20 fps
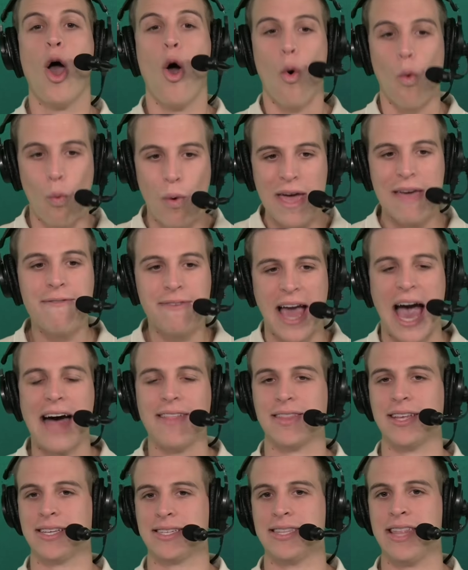we've
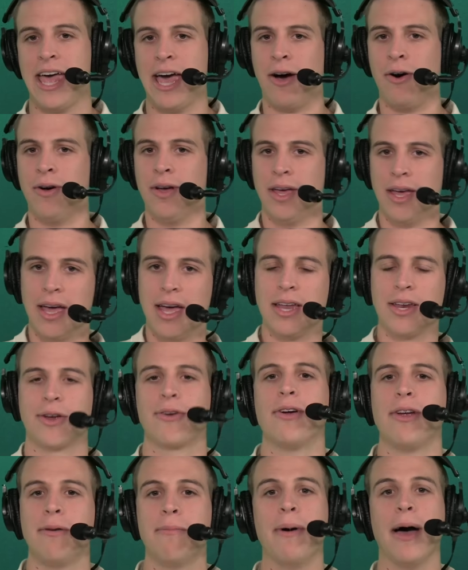got this now in
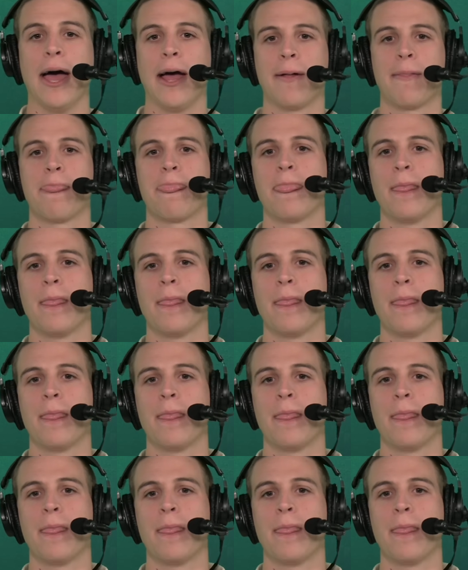Green Bay.